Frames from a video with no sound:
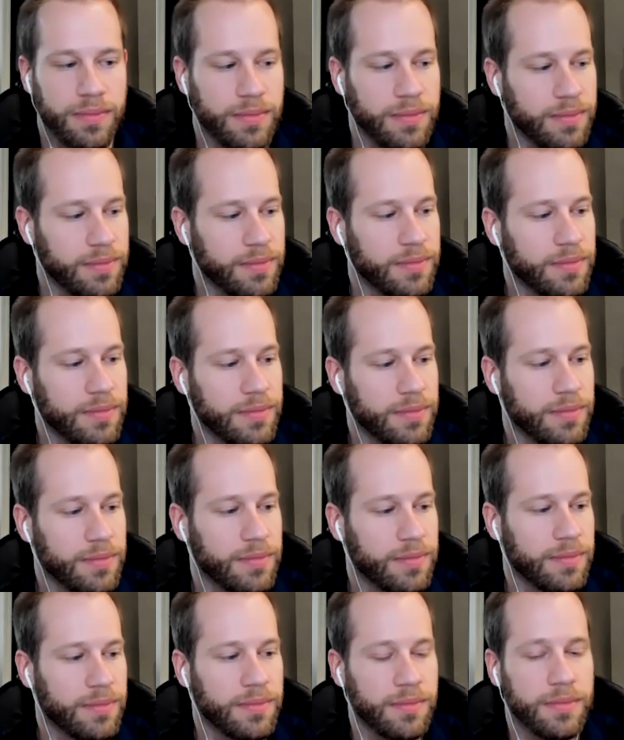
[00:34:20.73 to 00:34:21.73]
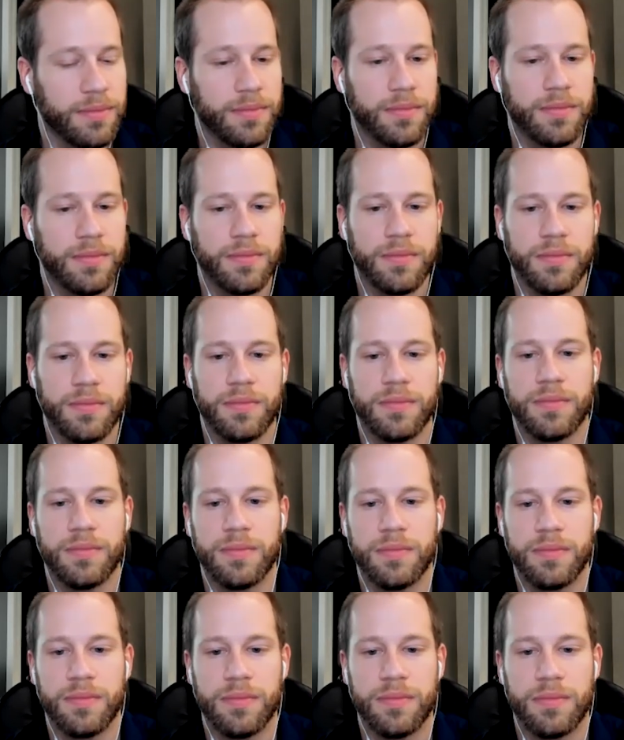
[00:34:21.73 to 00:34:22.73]

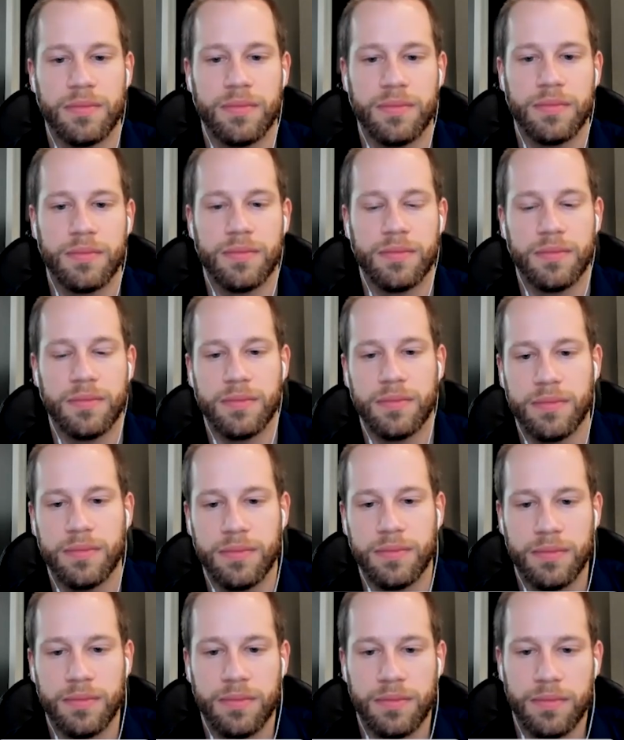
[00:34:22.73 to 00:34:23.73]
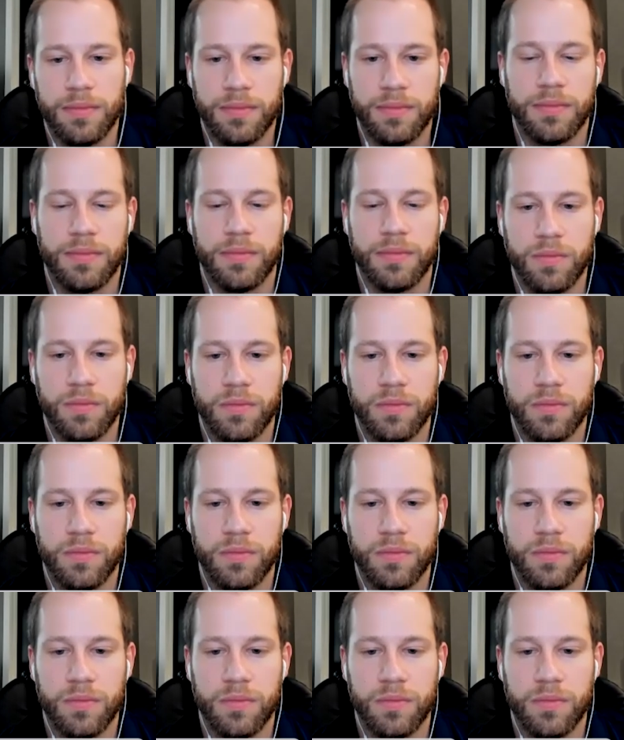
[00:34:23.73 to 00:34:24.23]
(silent)